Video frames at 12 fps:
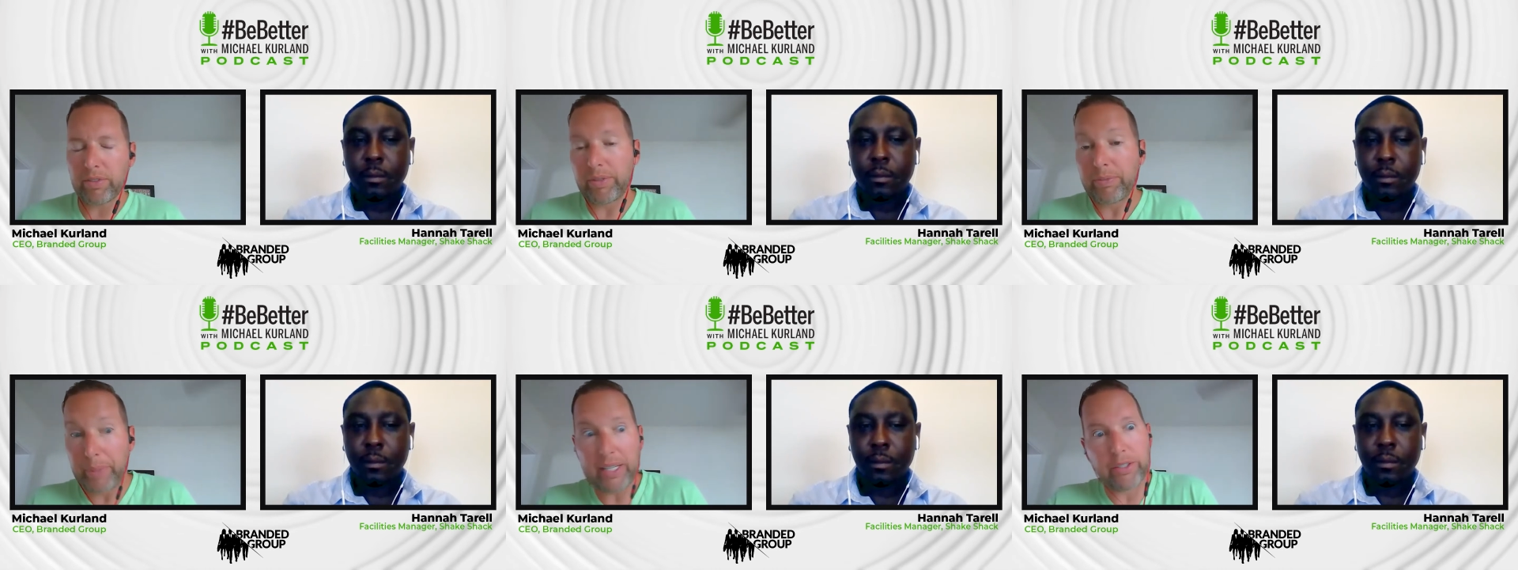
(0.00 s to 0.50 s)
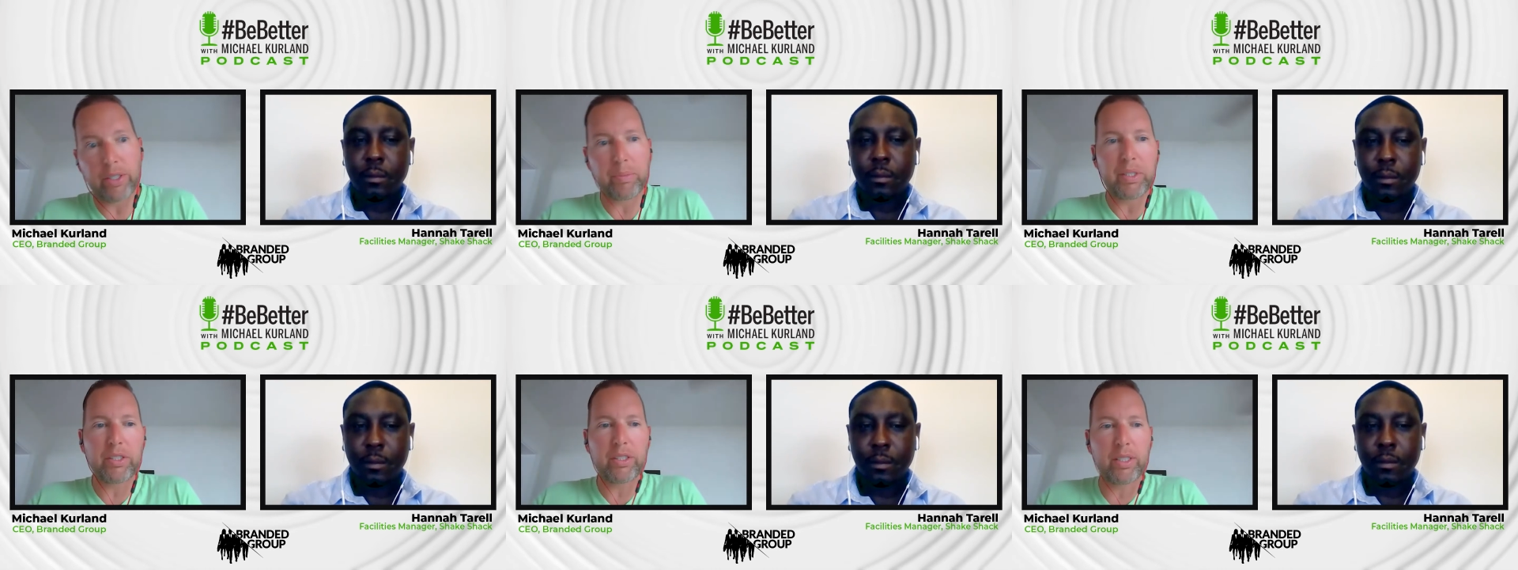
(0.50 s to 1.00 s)
Speaker 1: we've been doing
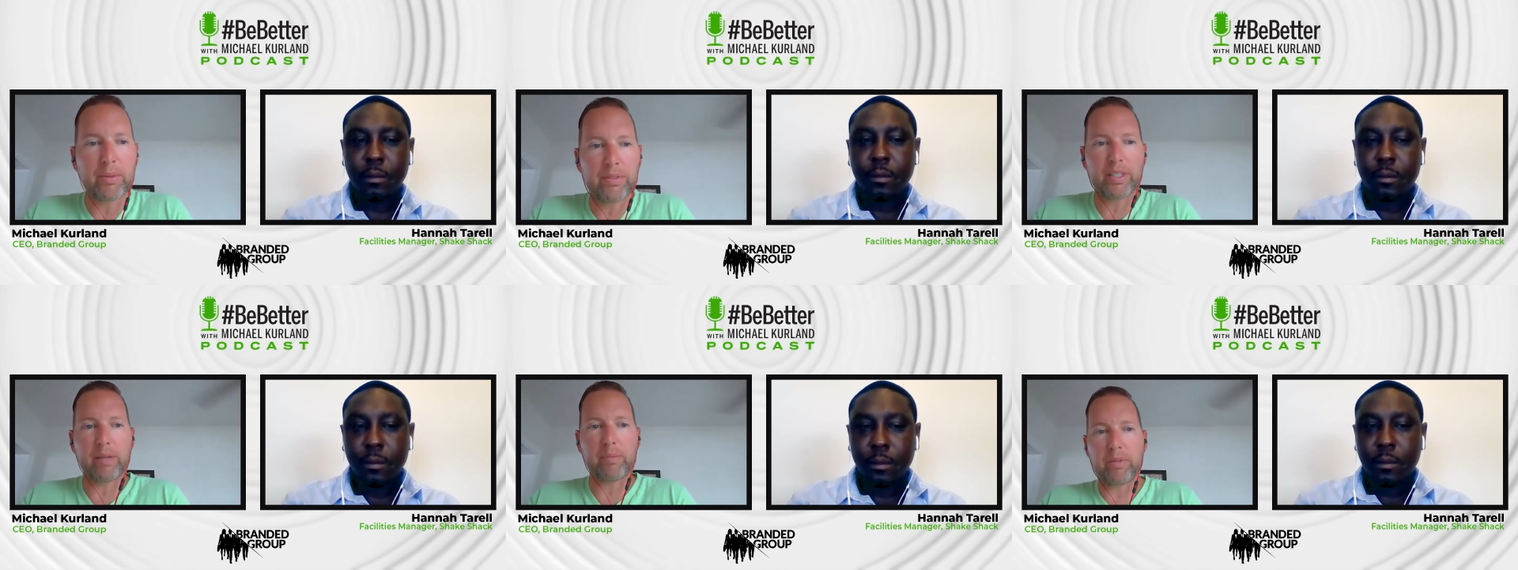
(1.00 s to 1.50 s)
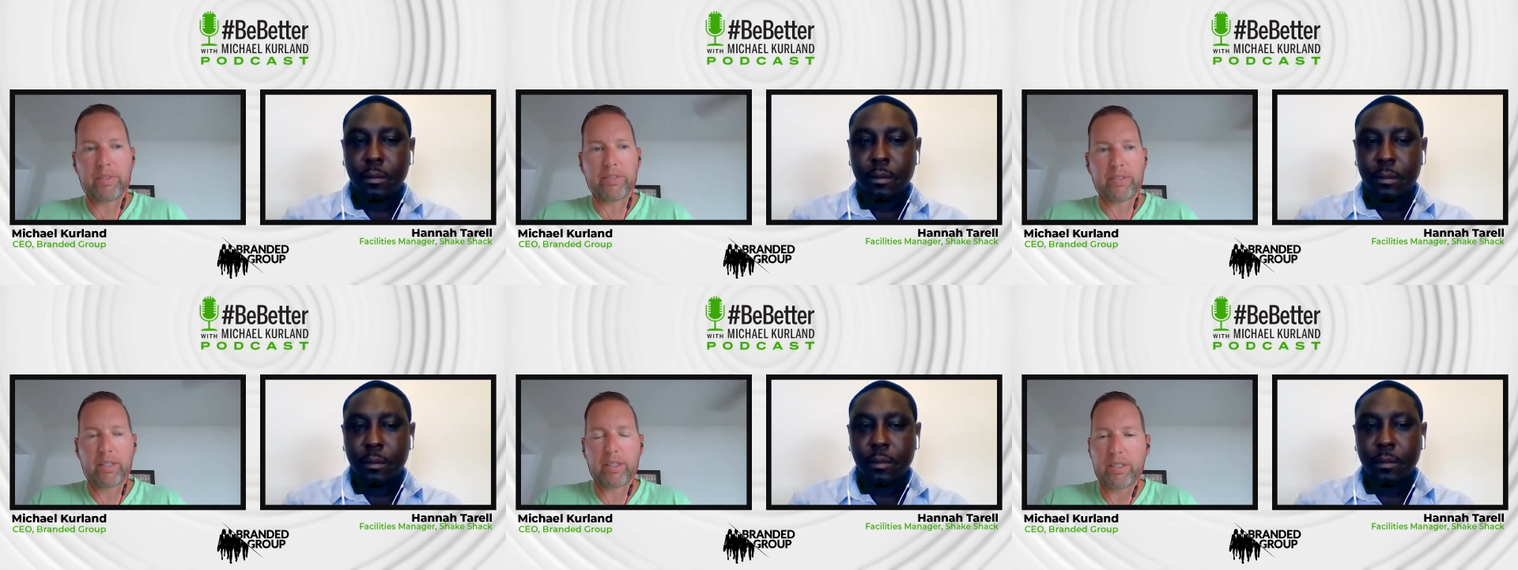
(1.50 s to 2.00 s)
beach cleanups for them, but we've
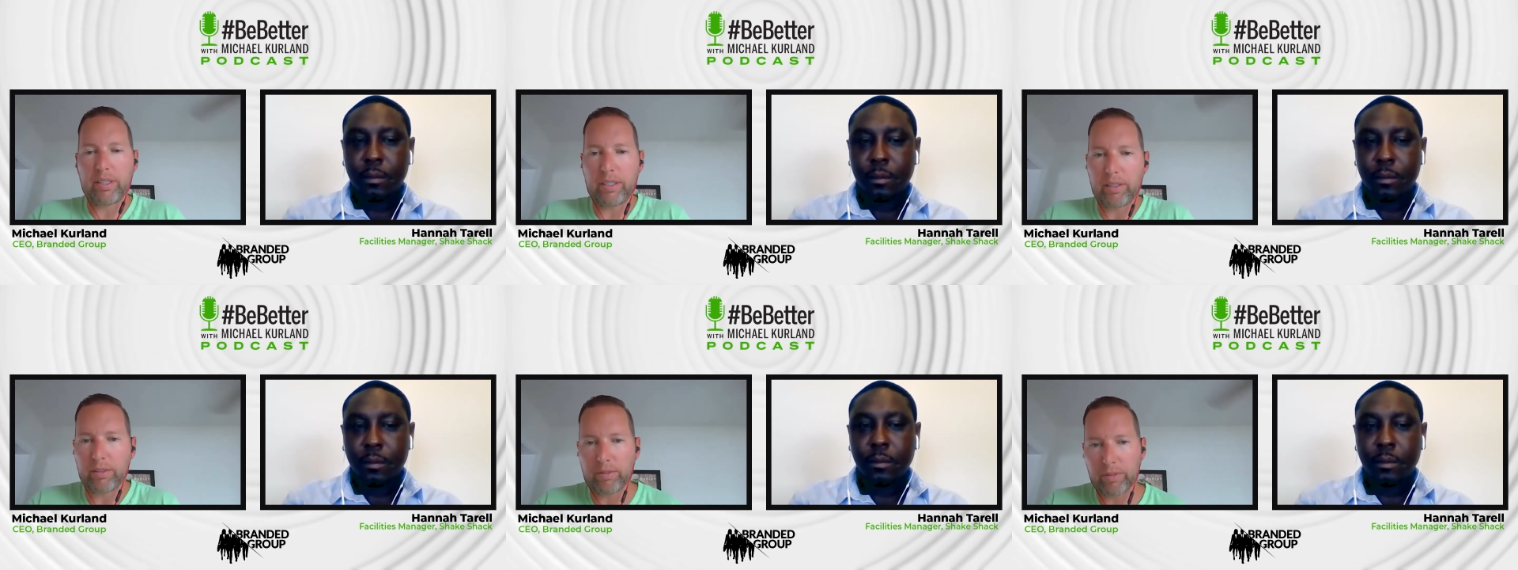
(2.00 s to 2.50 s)
started, you know,